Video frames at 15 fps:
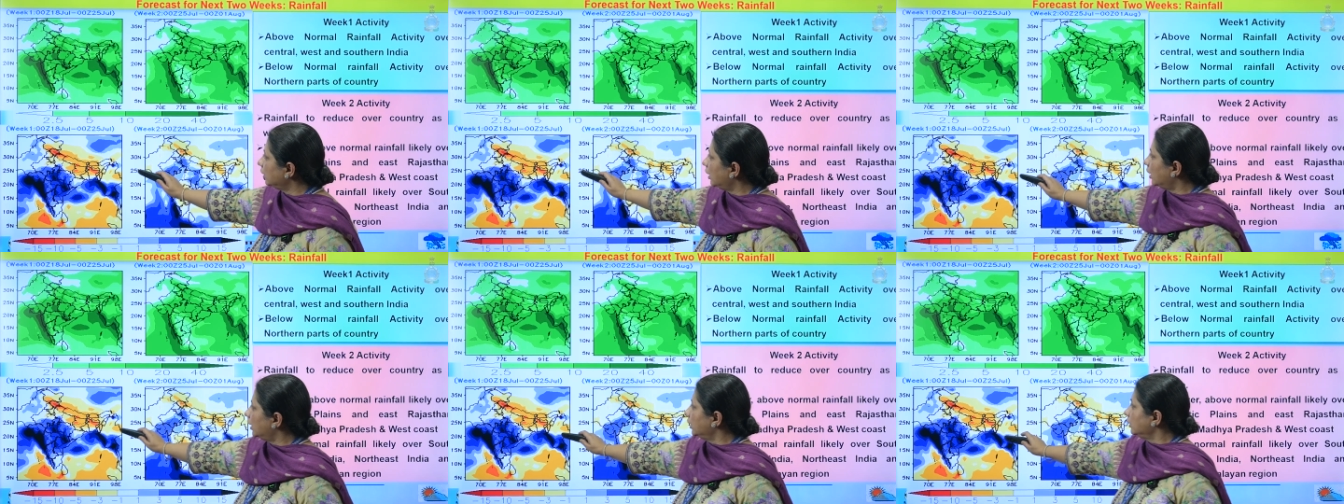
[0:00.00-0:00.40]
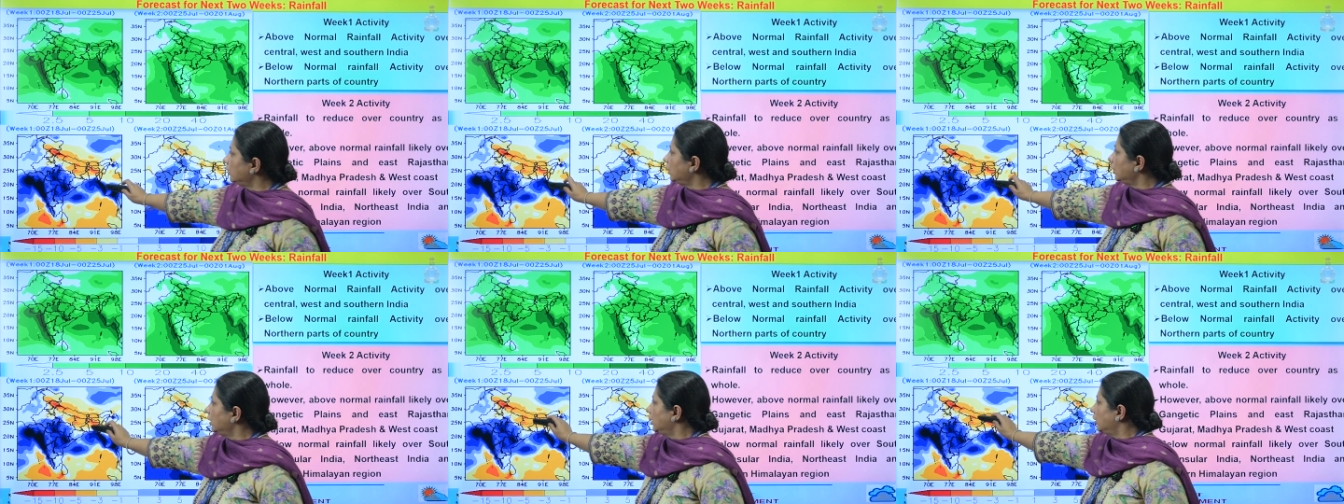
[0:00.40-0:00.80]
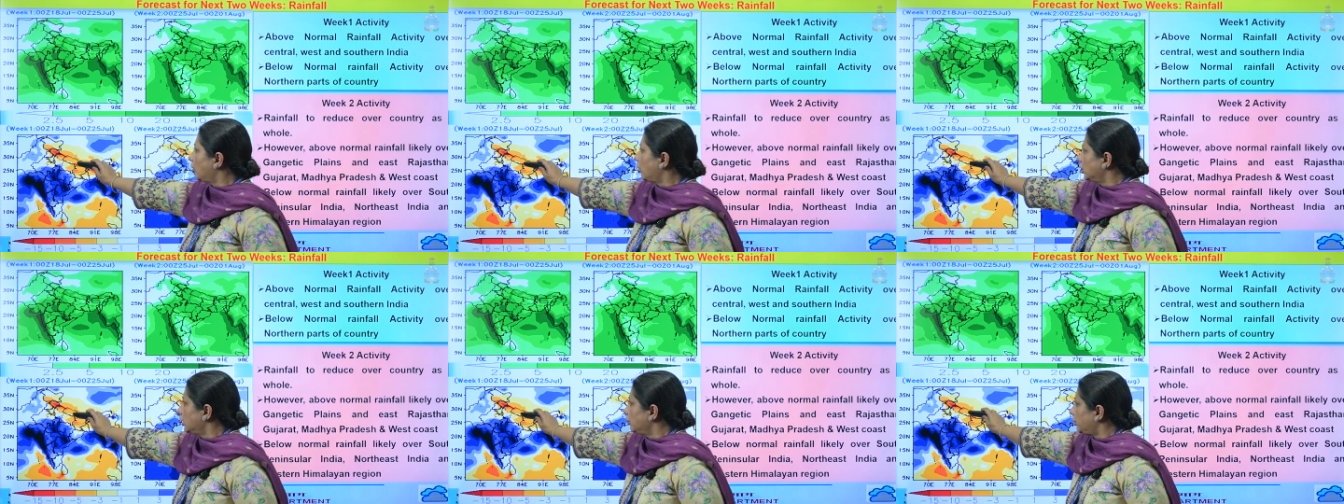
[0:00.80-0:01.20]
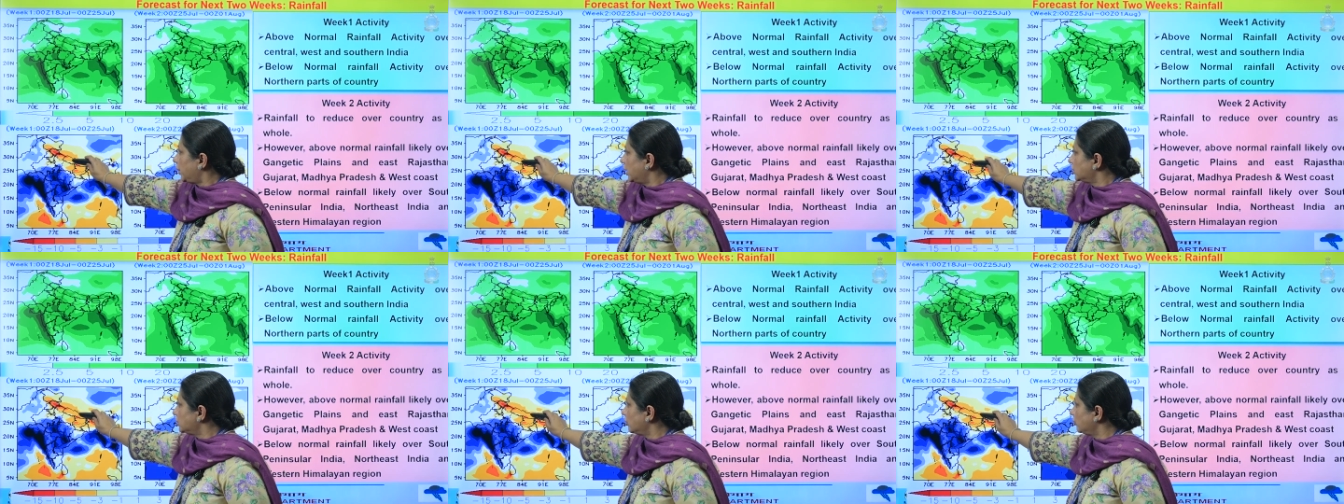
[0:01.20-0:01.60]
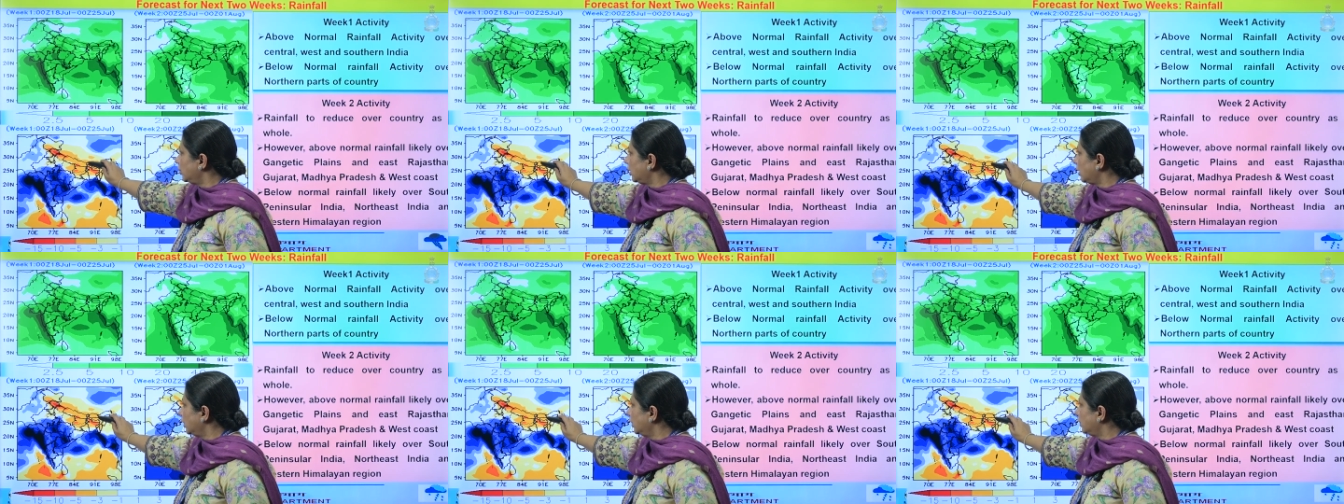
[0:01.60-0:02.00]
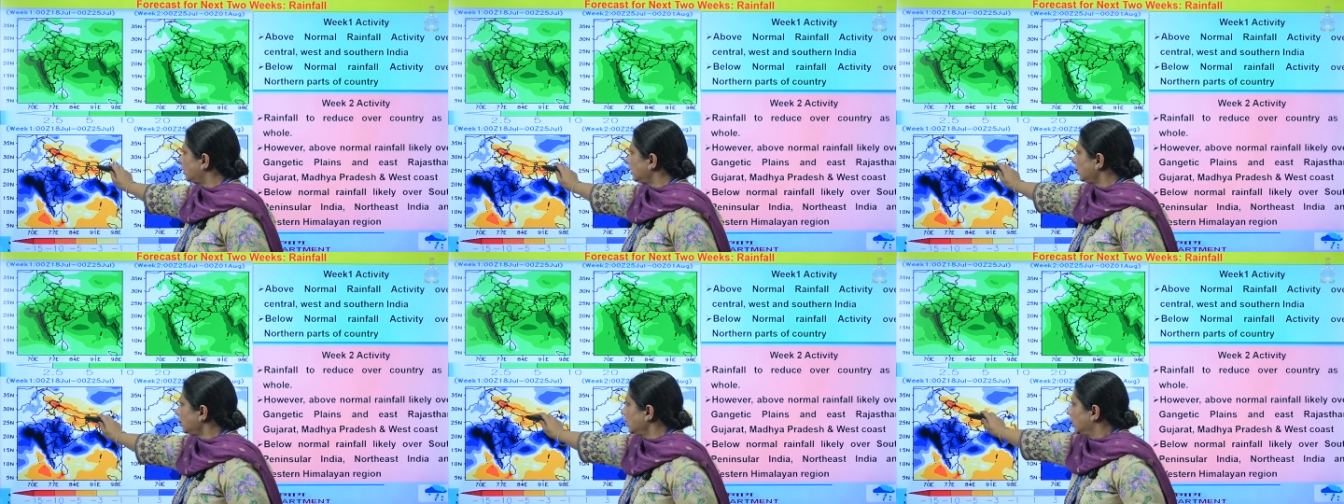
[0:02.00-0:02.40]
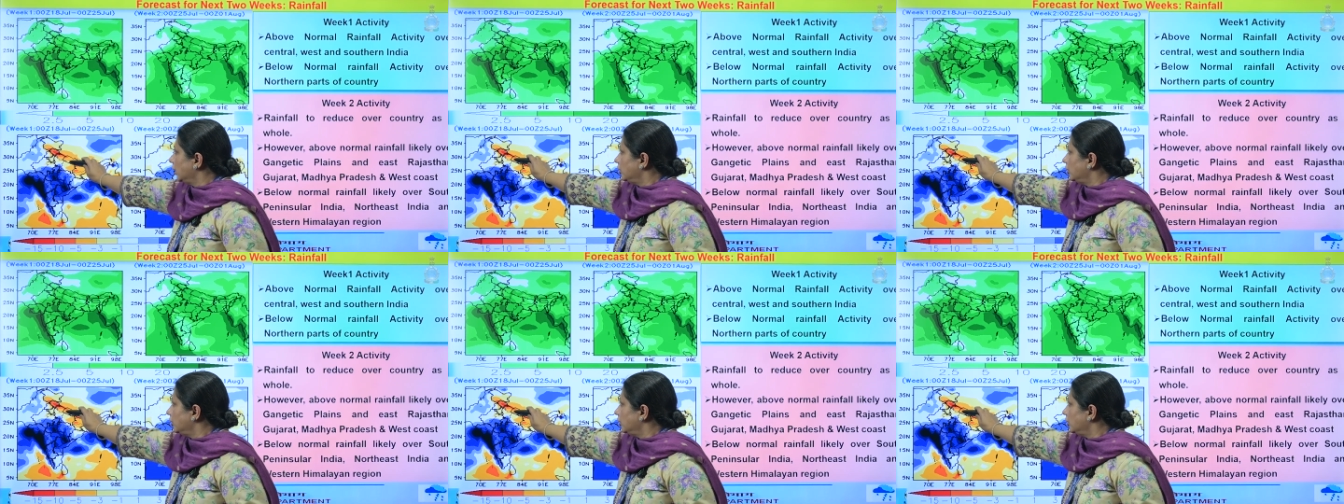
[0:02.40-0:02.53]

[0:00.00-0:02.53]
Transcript: regarding the northern parts of the country,